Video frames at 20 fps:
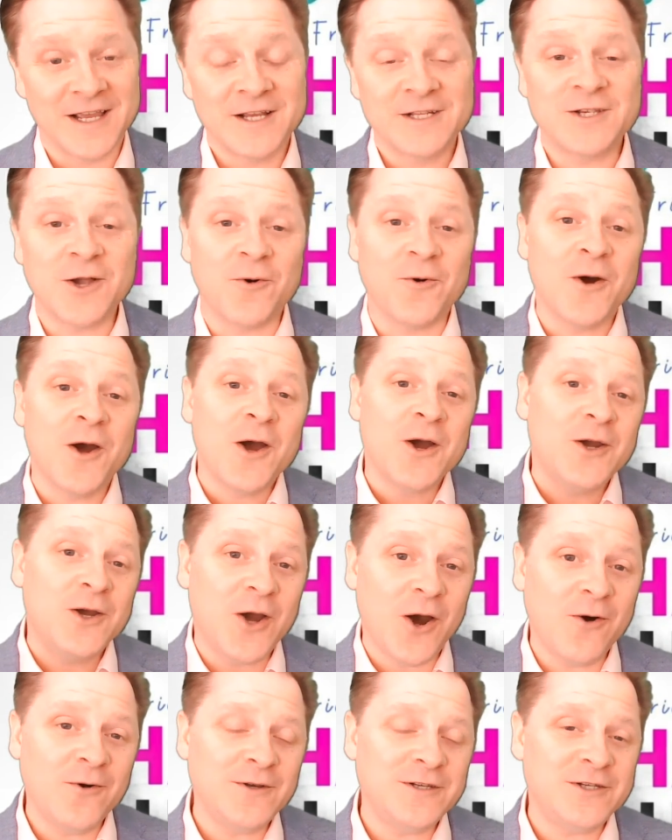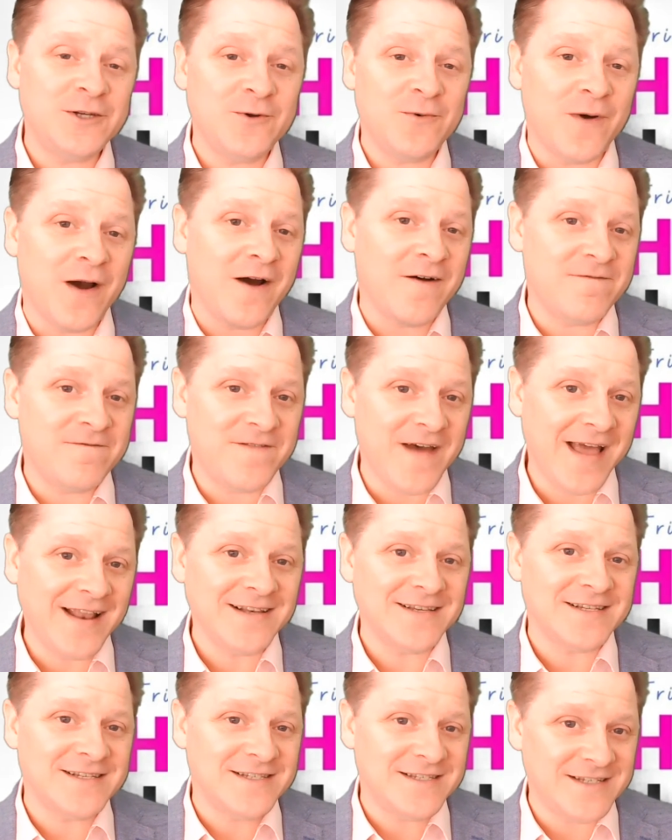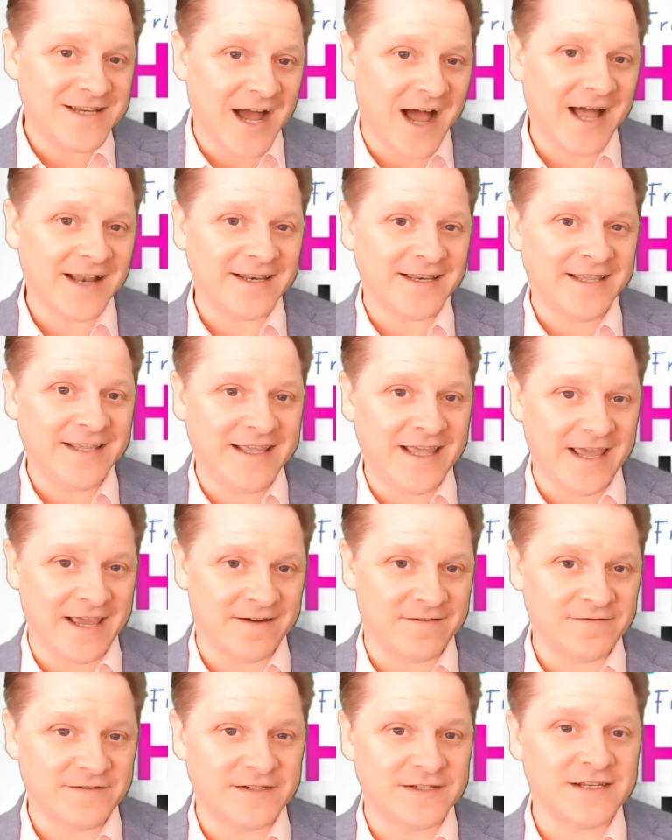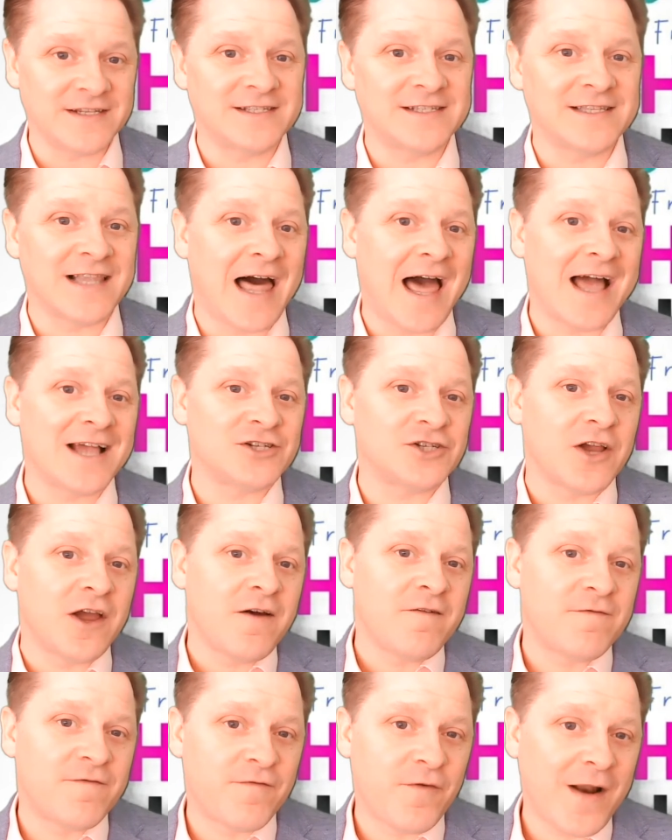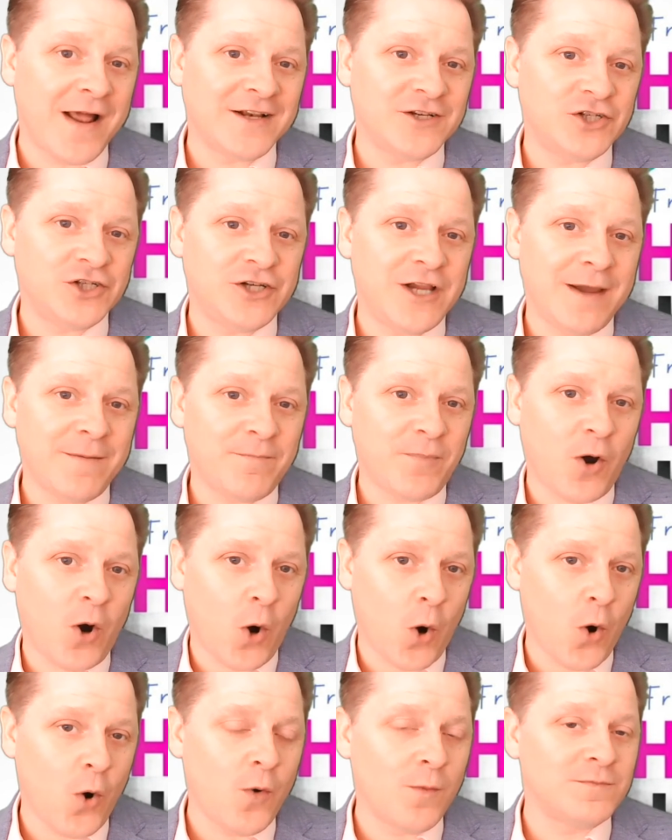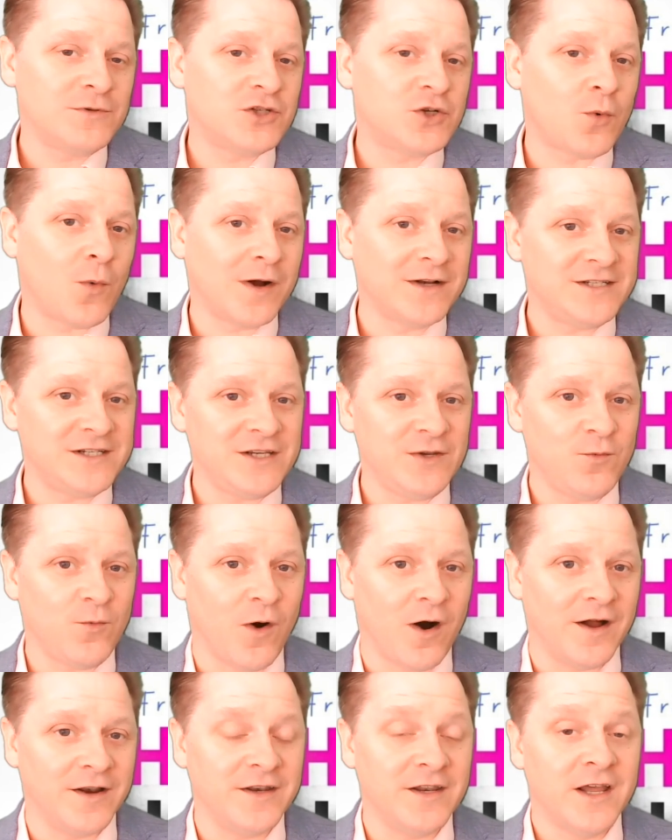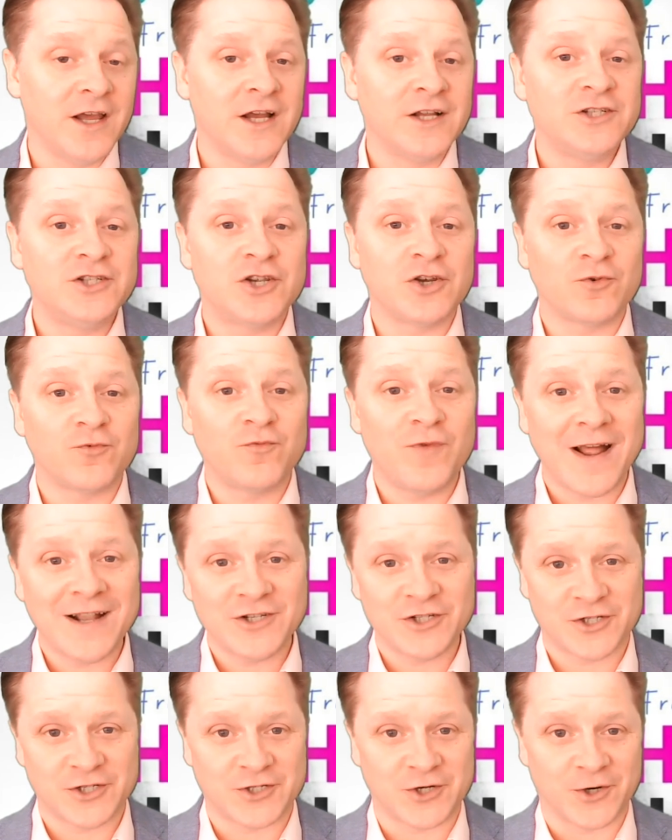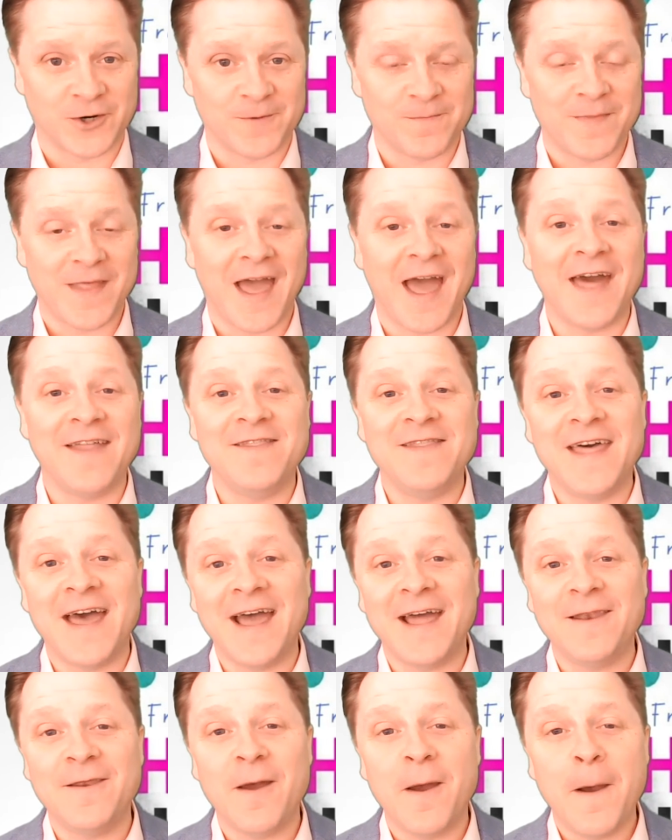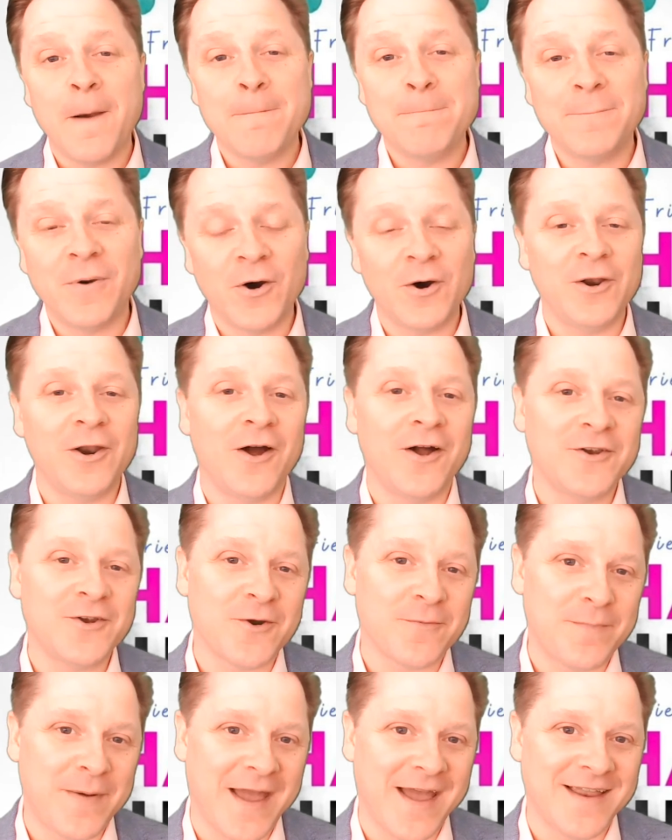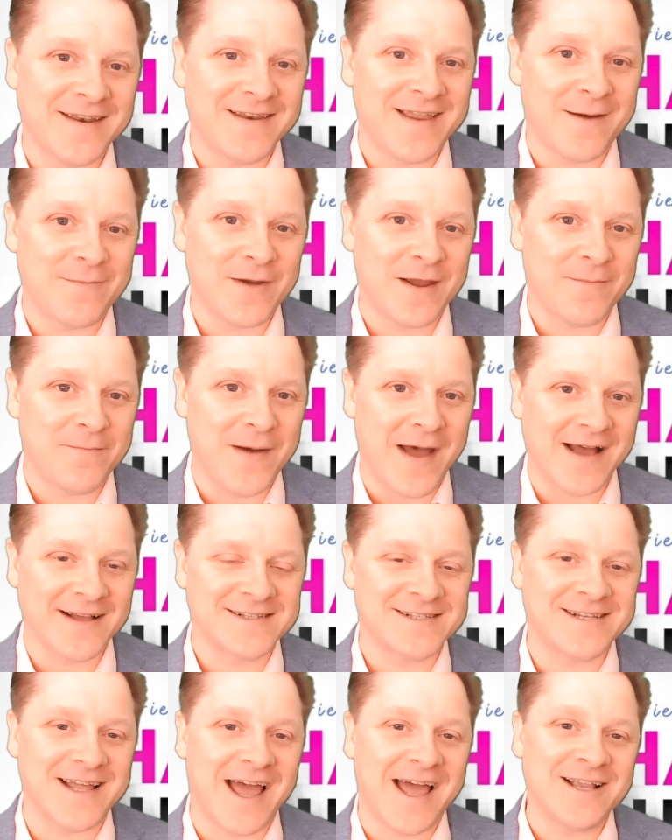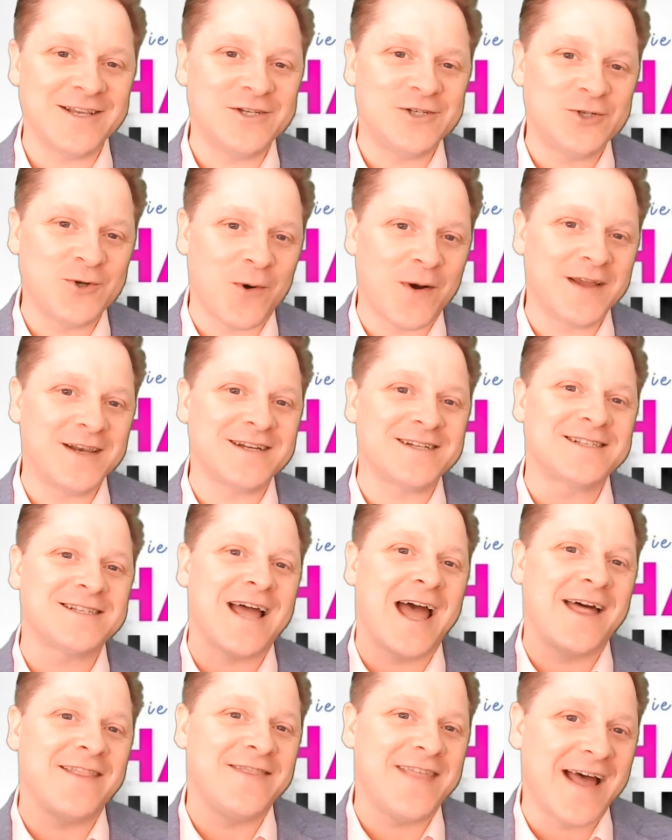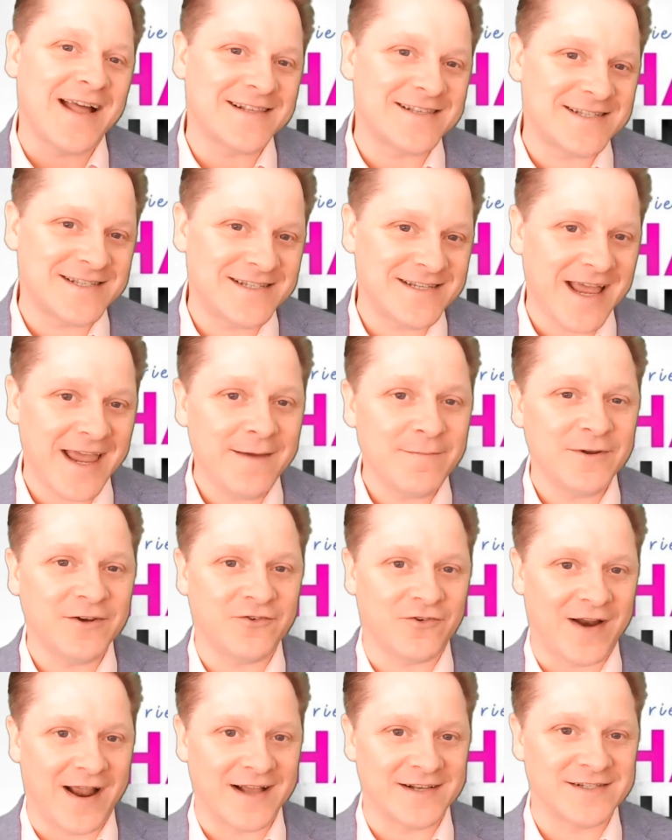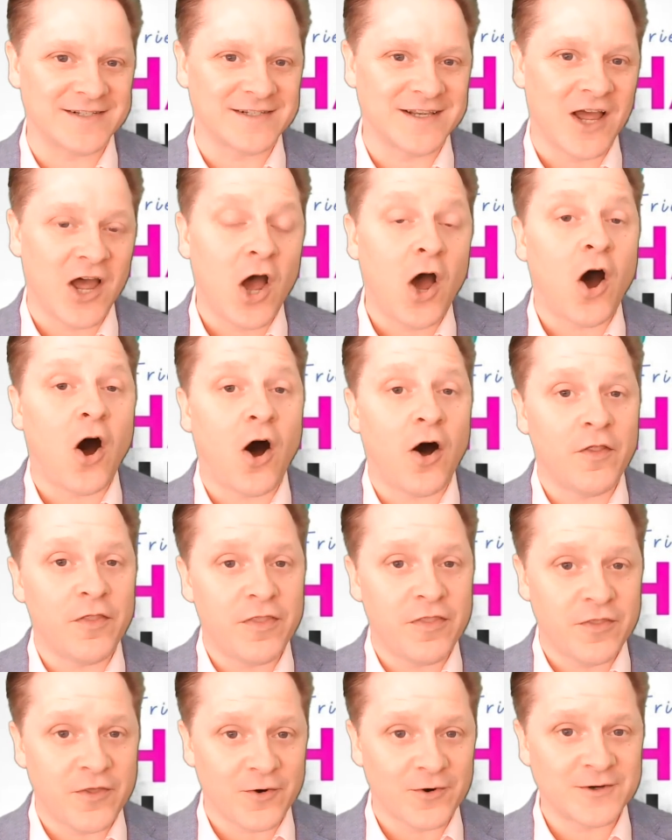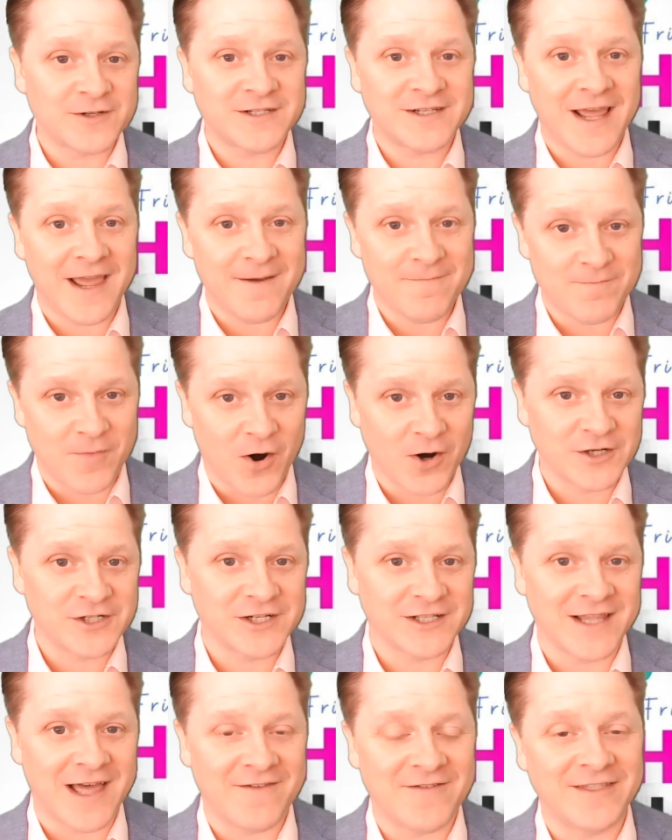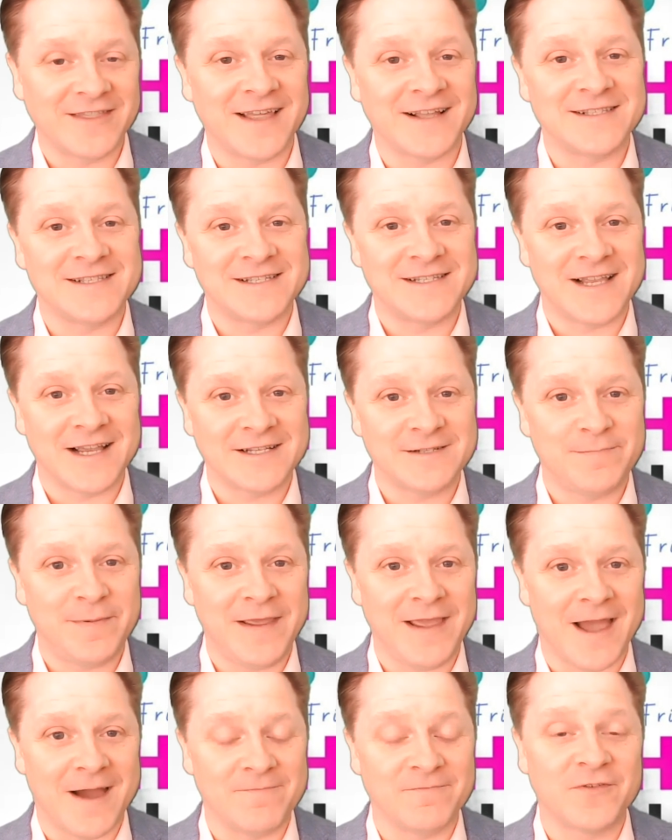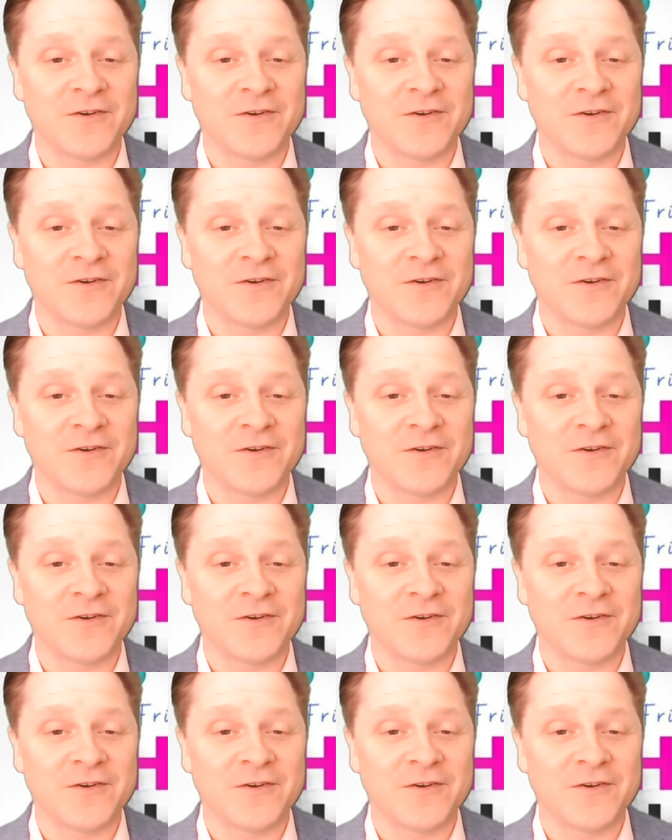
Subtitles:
So go to event.gives/friendshiphome21 to register, and then put on your pandemic best and join us at that same address on Thursday, March 11th at 6 p.m.